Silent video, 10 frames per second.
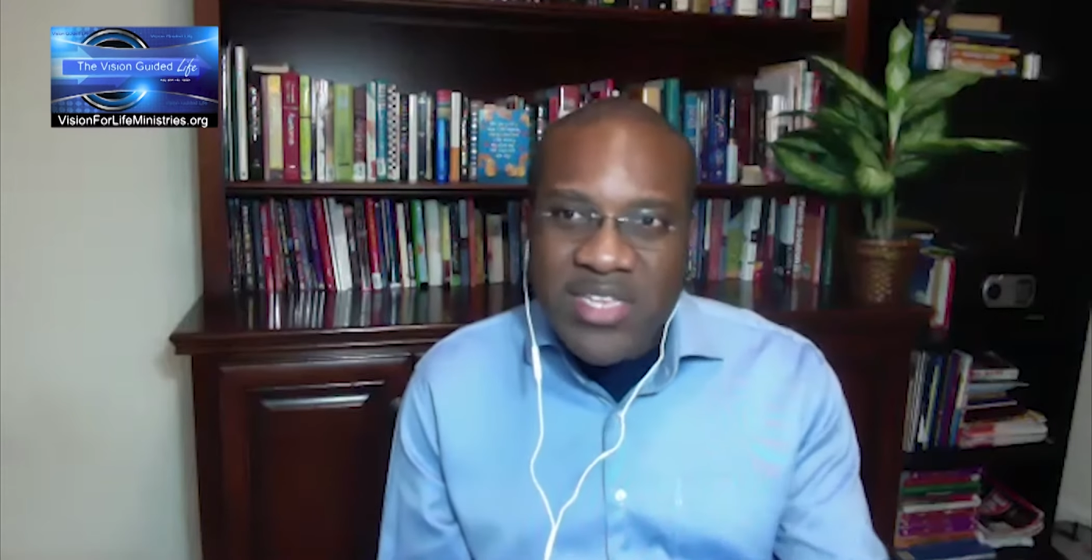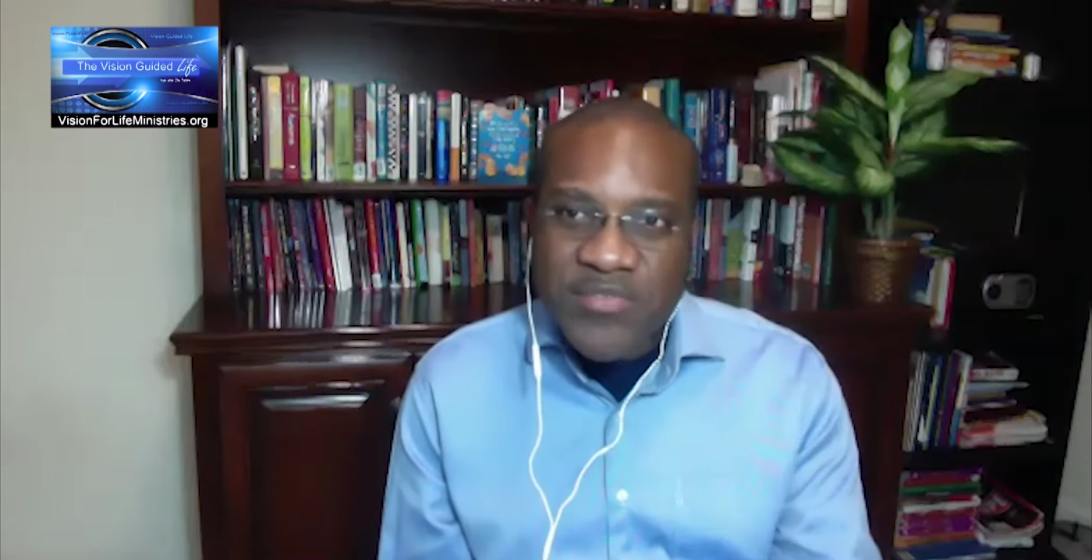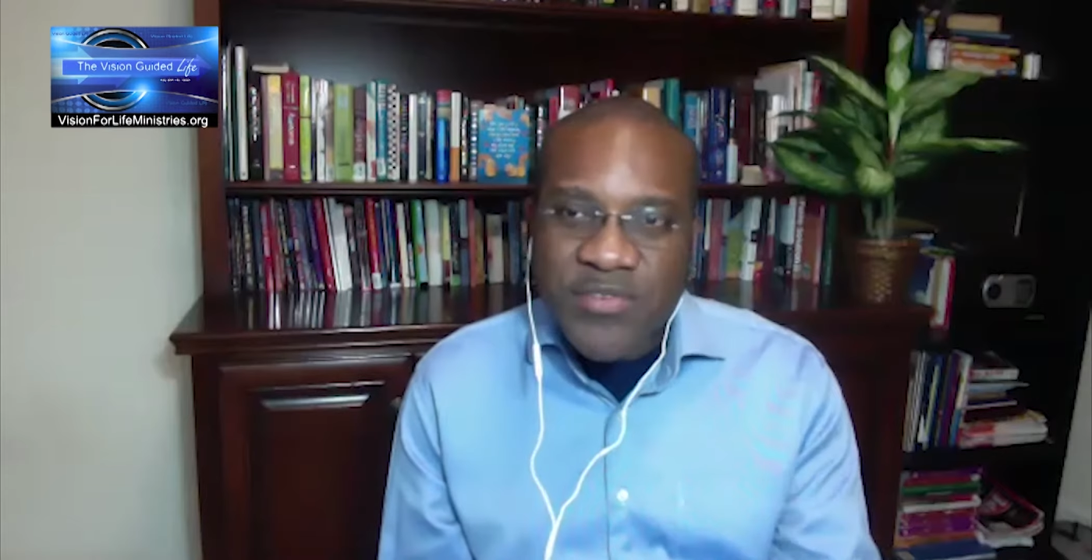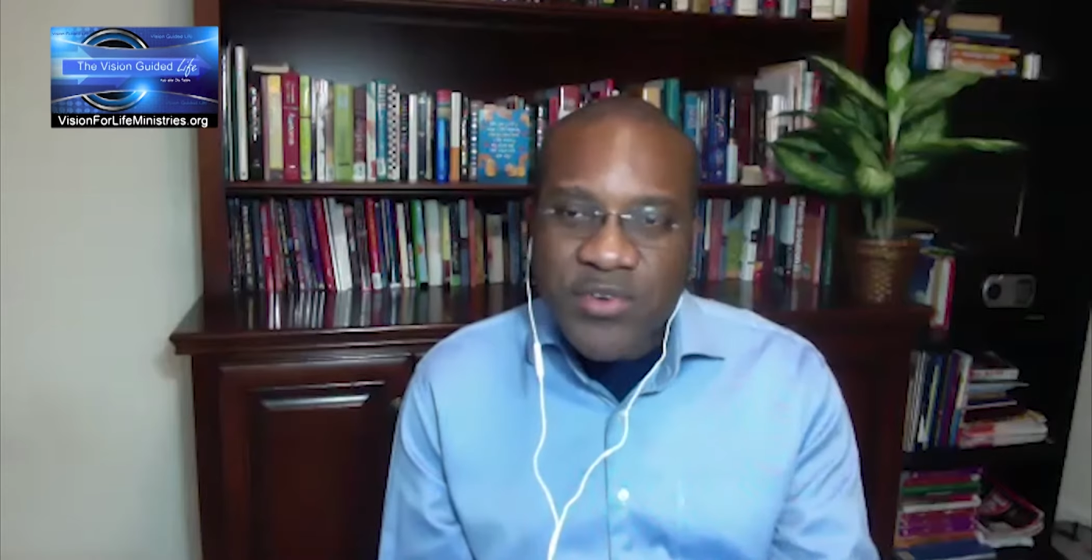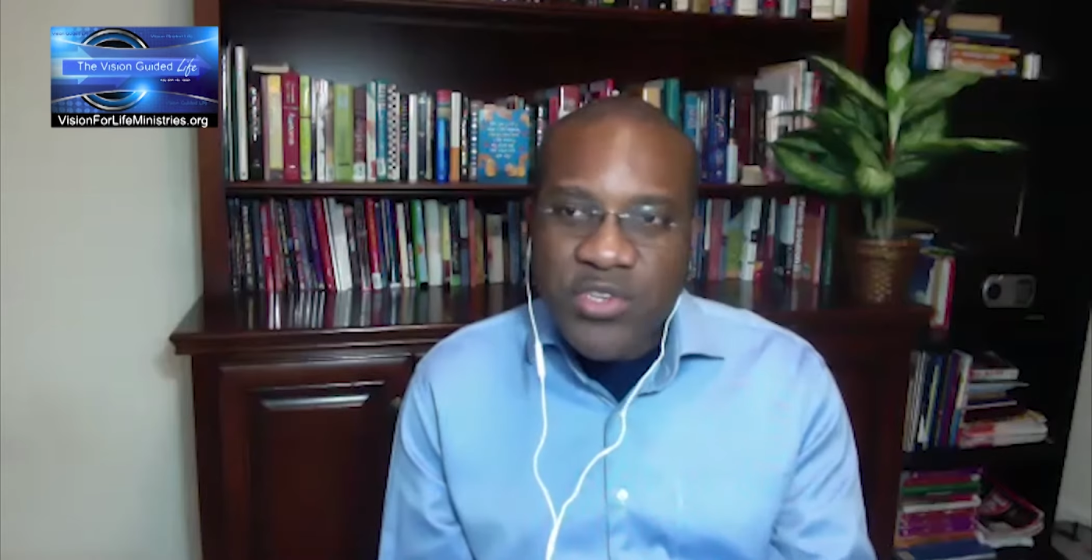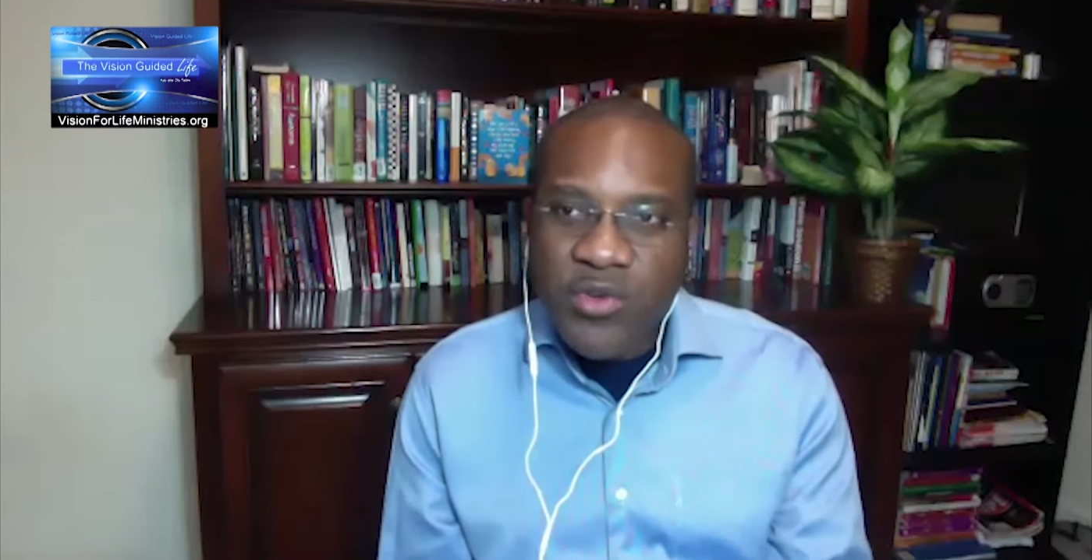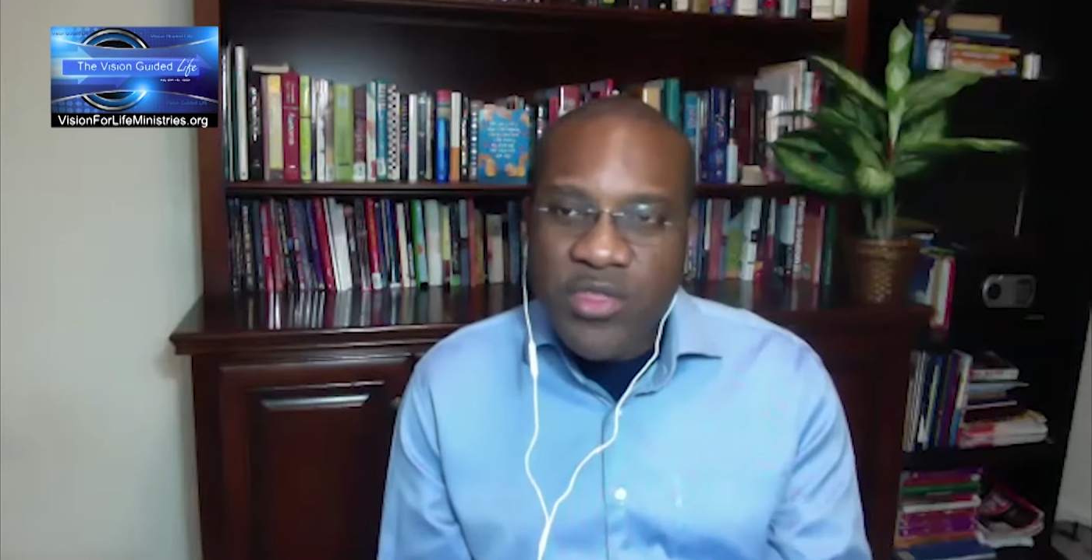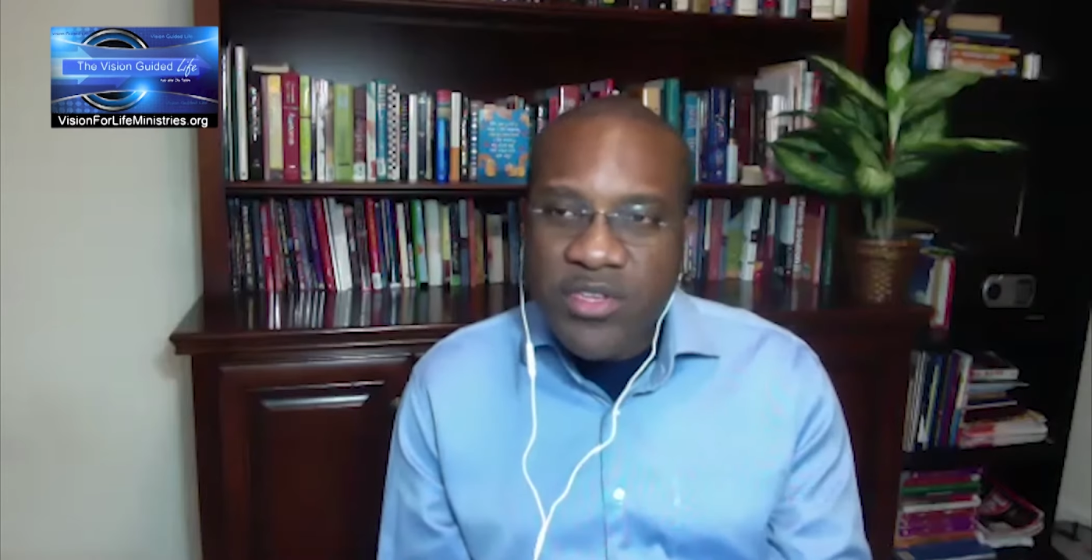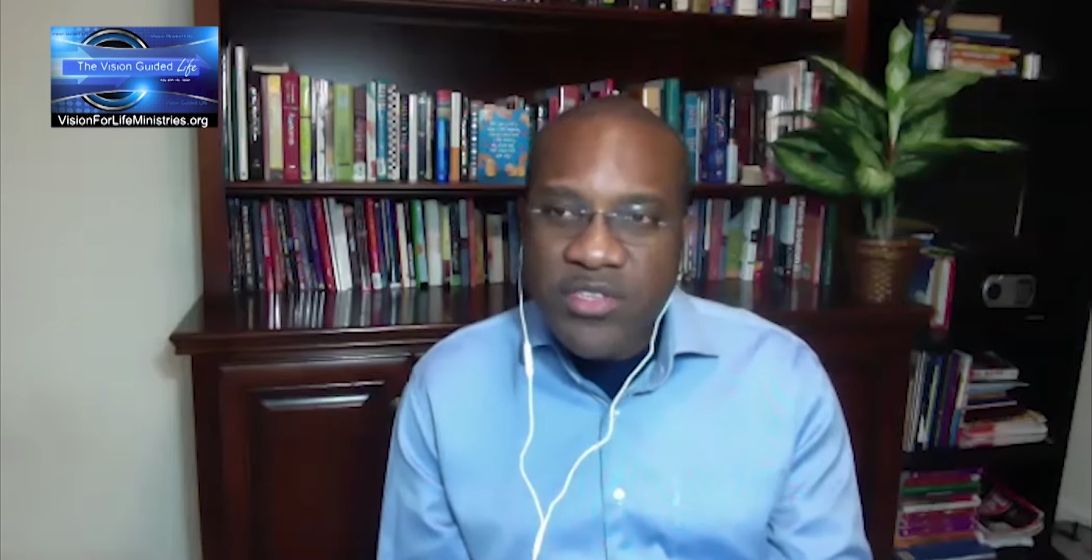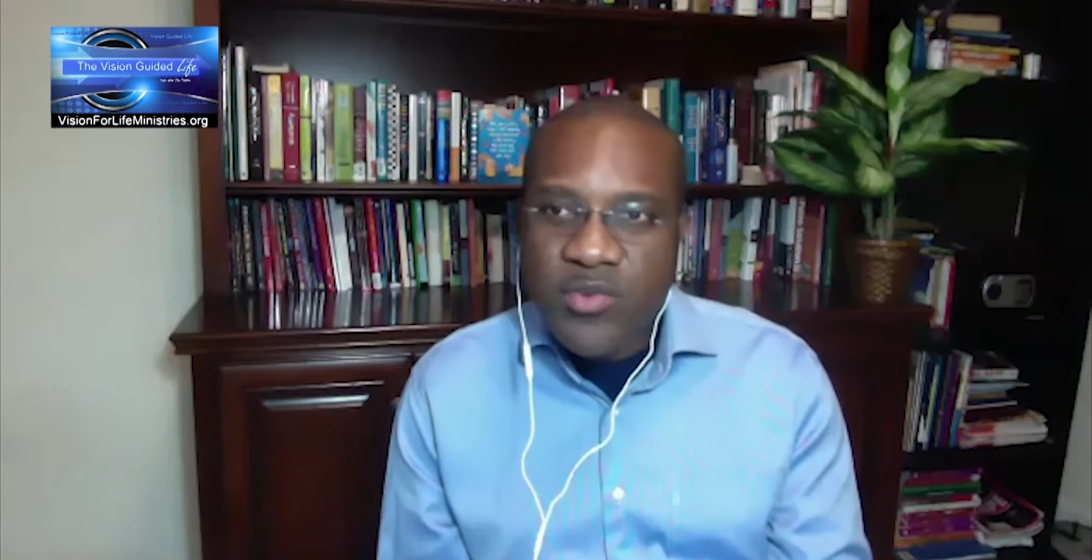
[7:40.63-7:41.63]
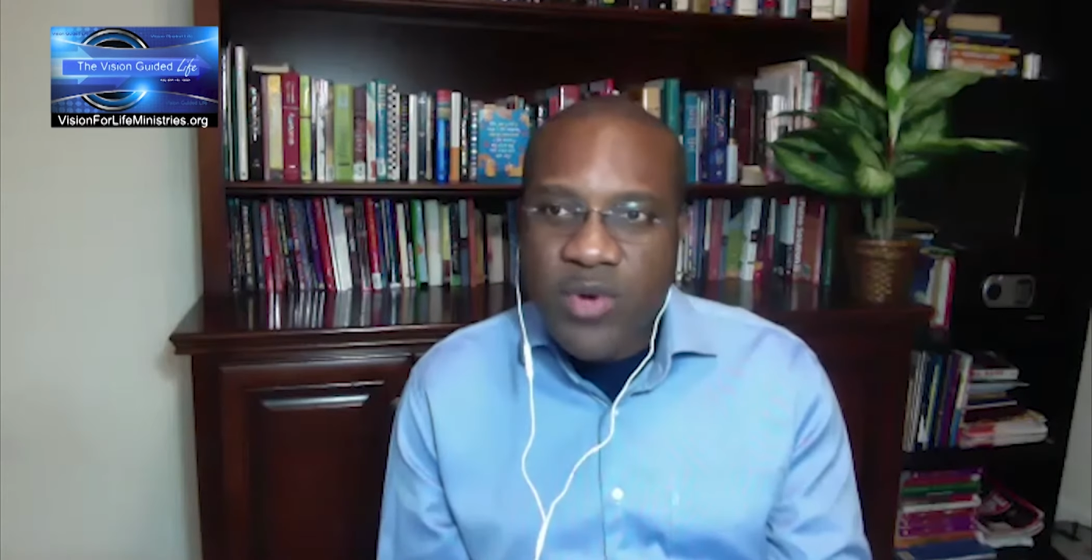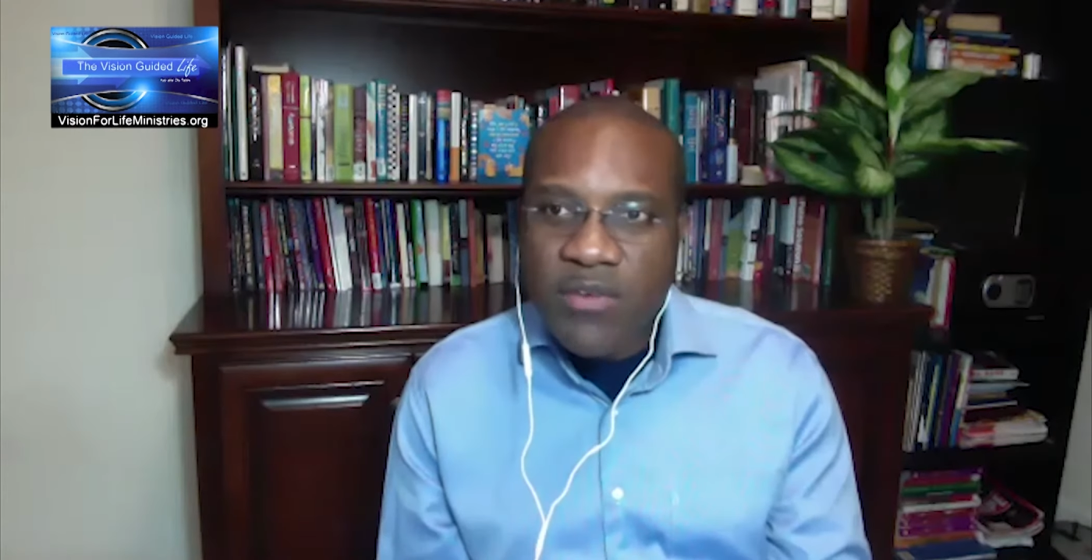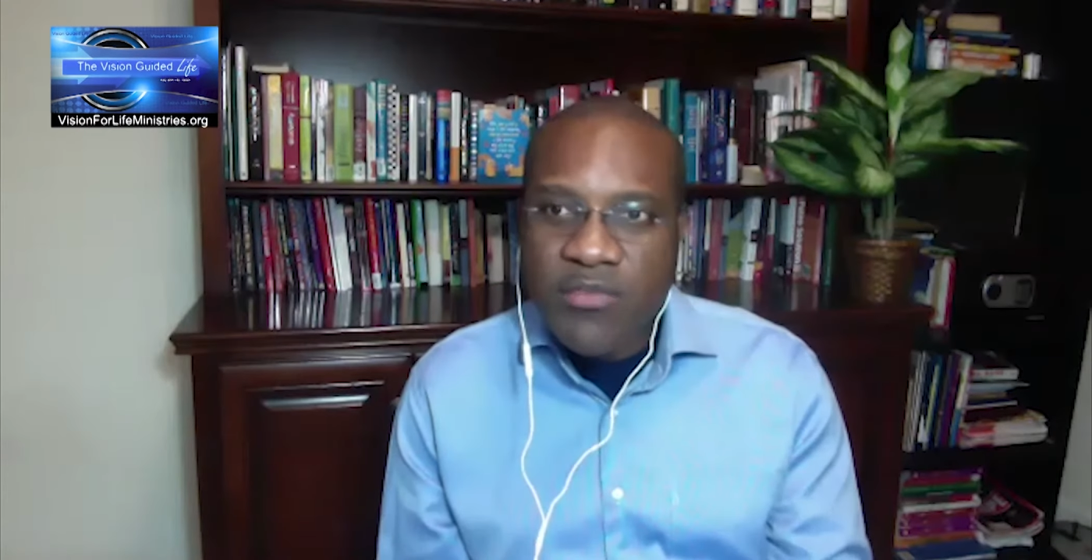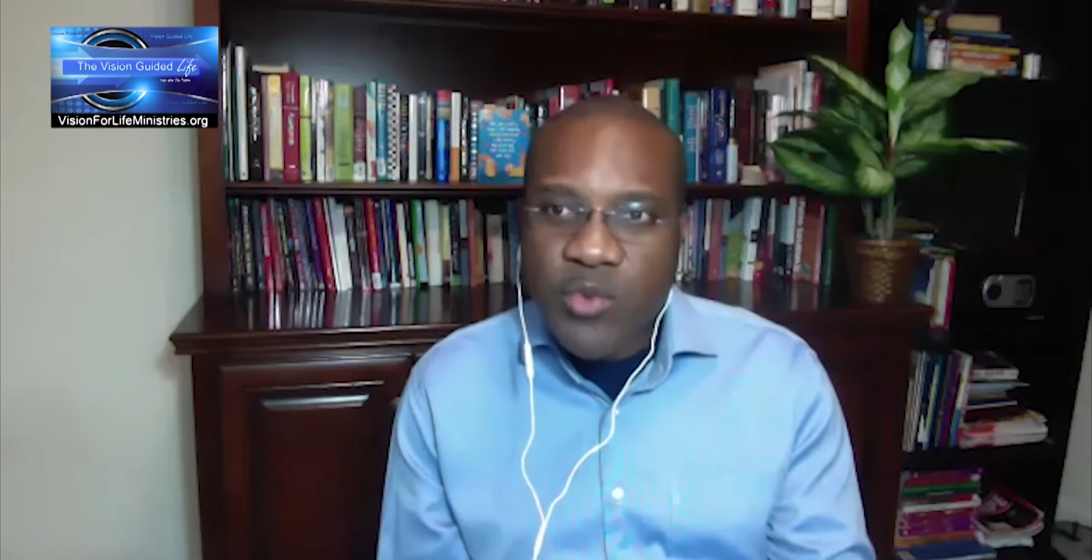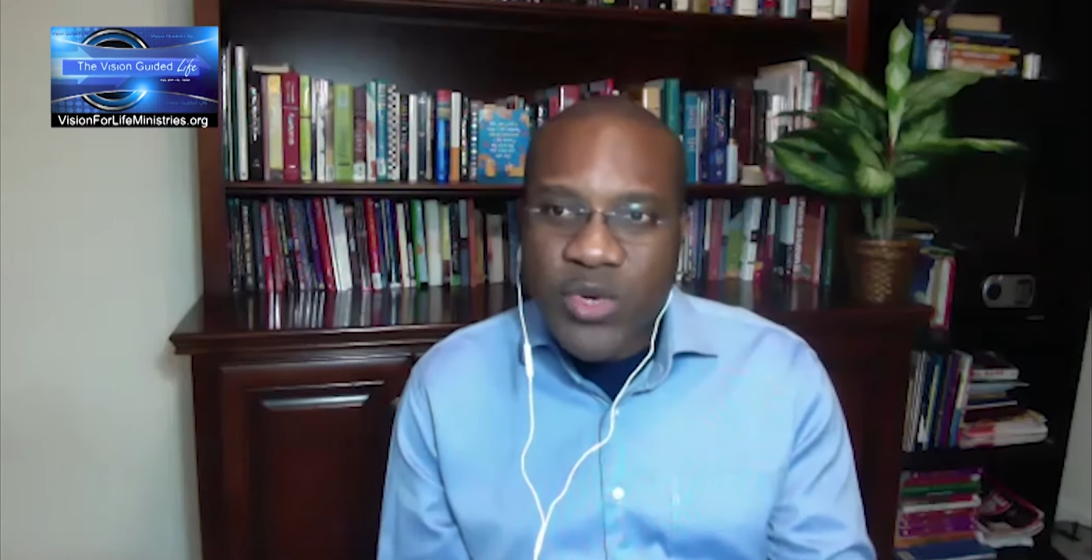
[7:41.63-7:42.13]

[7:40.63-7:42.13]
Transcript: as 1 Corinthians 12